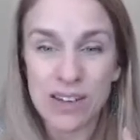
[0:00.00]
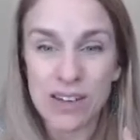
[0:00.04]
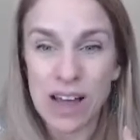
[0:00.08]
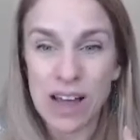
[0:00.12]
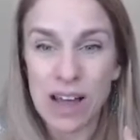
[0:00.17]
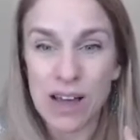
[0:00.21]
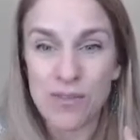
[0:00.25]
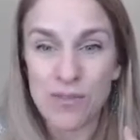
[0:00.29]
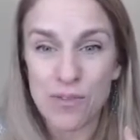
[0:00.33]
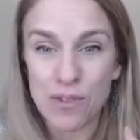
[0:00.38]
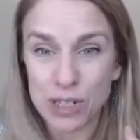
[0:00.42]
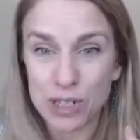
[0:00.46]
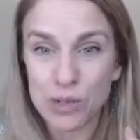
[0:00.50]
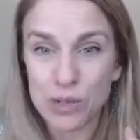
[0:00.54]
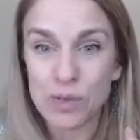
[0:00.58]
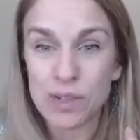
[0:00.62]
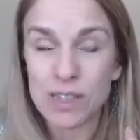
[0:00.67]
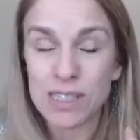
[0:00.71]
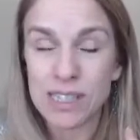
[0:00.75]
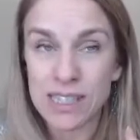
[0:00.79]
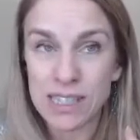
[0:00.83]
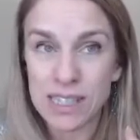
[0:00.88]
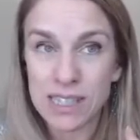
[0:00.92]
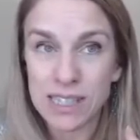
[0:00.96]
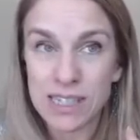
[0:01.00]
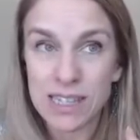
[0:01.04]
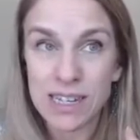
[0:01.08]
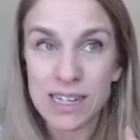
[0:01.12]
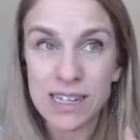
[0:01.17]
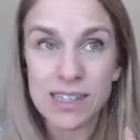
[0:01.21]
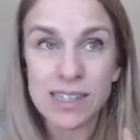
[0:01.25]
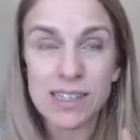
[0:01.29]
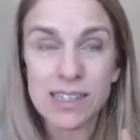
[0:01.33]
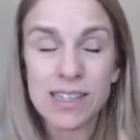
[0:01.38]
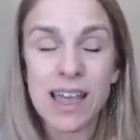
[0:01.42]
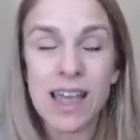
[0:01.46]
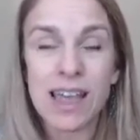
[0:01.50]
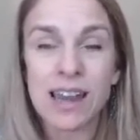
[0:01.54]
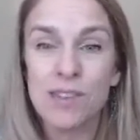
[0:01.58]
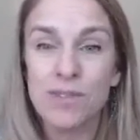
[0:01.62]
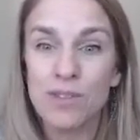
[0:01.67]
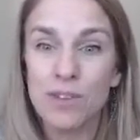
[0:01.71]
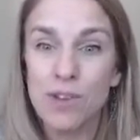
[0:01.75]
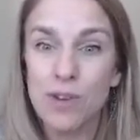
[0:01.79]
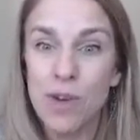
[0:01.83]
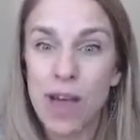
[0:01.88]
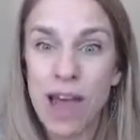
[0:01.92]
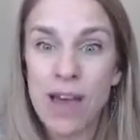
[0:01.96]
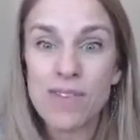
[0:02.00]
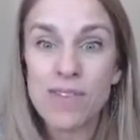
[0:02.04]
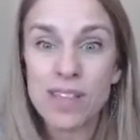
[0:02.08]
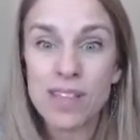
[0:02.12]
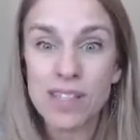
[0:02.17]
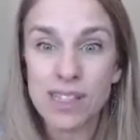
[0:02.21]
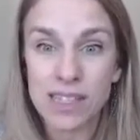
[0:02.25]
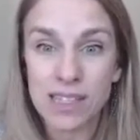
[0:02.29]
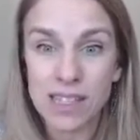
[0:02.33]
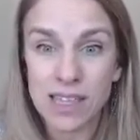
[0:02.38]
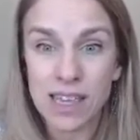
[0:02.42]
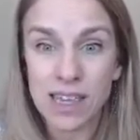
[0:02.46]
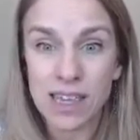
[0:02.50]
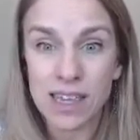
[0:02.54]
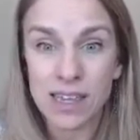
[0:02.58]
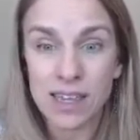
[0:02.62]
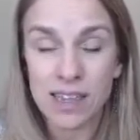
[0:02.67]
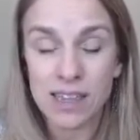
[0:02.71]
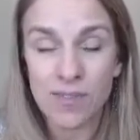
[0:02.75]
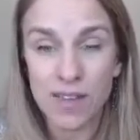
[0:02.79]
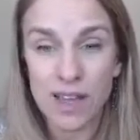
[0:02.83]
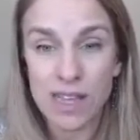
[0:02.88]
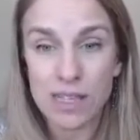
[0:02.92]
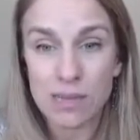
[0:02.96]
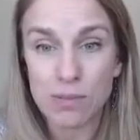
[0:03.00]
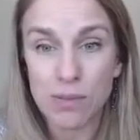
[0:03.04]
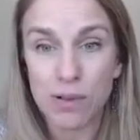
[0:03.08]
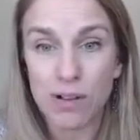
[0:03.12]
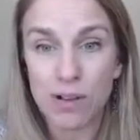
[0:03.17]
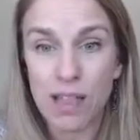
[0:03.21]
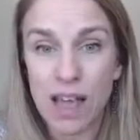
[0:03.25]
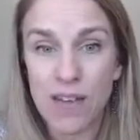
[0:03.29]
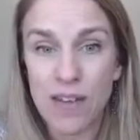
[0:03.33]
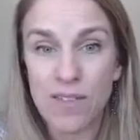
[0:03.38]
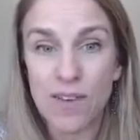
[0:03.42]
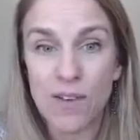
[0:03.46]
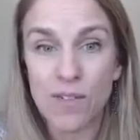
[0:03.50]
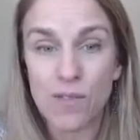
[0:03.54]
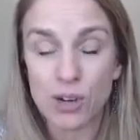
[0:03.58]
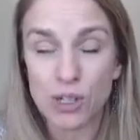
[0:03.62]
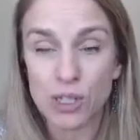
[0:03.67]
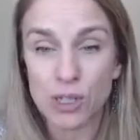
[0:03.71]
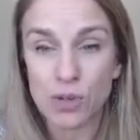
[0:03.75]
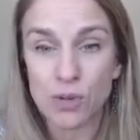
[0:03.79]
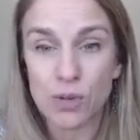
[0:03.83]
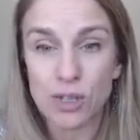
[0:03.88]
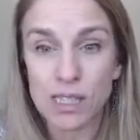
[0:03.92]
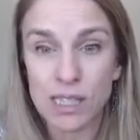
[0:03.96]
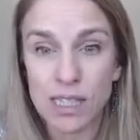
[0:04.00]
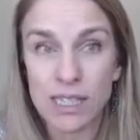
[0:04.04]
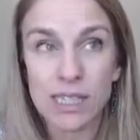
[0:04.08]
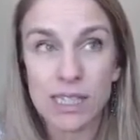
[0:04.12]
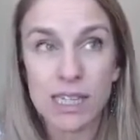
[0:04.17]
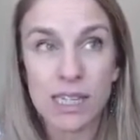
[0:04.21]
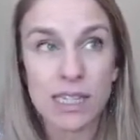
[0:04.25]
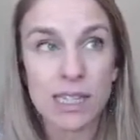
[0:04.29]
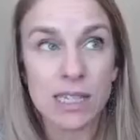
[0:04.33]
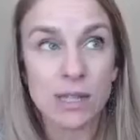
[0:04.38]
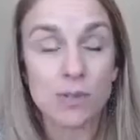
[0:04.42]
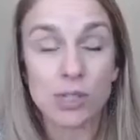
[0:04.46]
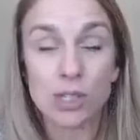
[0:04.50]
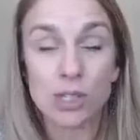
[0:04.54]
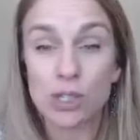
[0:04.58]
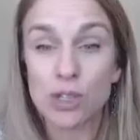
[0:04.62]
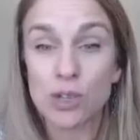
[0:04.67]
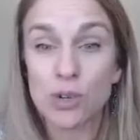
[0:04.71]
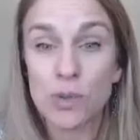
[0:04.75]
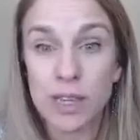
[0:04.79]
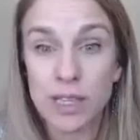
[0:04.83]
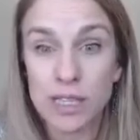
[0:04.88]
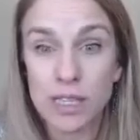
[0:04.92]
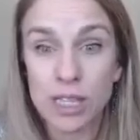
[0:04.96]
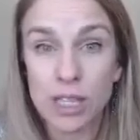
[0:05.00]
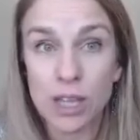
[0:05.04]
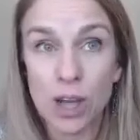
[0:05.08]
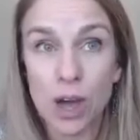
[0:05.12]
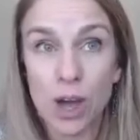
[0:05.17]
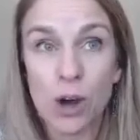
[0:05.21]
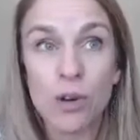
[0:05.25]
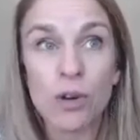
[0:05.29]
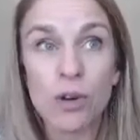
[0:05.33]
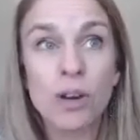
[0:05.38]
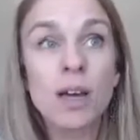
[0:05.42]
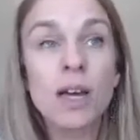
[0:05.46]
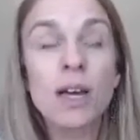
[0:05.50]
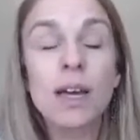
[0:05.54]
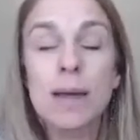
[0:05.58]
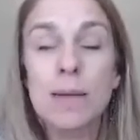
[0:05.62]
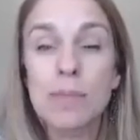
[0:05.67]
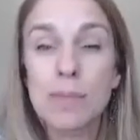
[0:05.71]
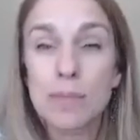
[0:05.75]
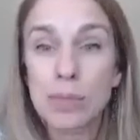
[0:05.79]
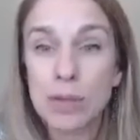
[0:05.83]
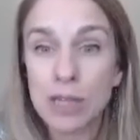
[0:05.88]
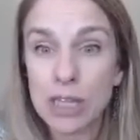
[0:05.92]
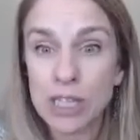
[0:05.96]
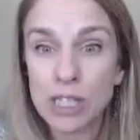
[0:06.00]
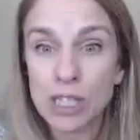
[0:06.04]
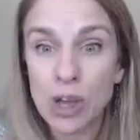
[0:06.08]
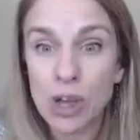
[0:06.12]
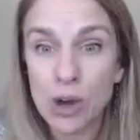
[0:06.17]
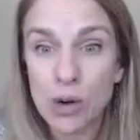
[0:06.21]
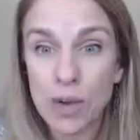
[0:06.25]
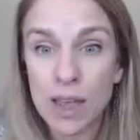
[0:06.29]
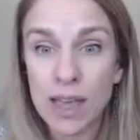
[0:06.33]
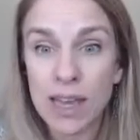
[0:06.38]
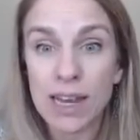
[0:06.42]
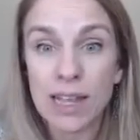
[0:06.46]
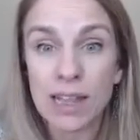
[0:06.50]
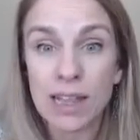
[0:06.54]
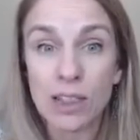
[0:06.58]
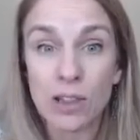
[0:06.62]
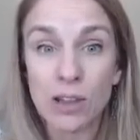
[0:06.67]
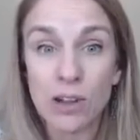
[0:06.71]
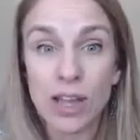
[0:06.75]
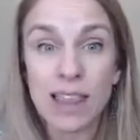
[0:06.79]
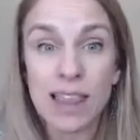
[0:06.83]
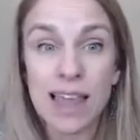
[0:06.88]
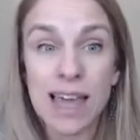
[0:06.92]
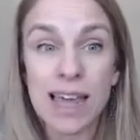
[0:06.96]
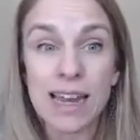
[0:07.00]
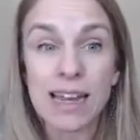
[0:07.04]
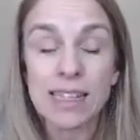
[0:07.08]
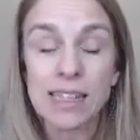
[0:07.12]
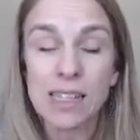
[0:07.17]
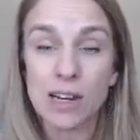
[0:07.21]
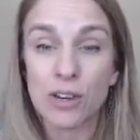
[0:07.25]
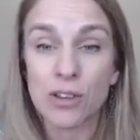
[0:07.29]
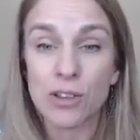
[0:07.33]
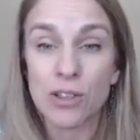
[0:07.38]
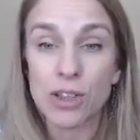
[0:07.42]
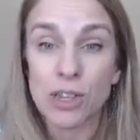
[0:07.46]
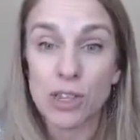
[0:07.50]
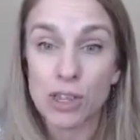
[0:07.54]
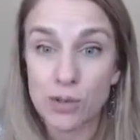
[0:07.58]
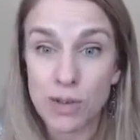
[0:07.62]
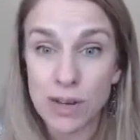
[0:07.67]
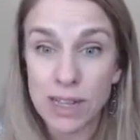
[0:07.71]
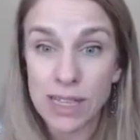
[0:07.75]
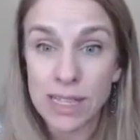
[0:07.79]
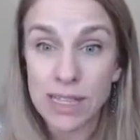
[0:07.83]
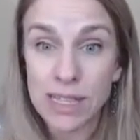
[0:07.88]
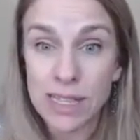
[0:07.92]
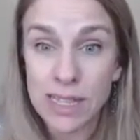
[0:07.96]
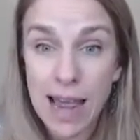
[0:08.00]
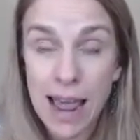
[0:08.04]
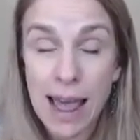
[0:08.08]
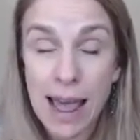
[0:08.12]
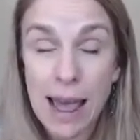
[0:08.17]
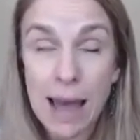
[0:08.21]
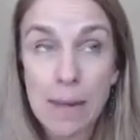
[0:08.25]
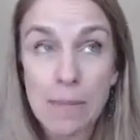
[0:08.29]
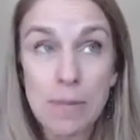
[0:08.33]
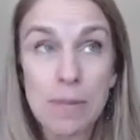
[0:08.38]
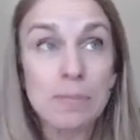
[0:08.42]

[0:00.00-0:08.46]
virtual assistants, and if you haven't seen the Facebook Live on virtual assistants, it was 2 weeks ago. Please go in and look at that. It's under the units tab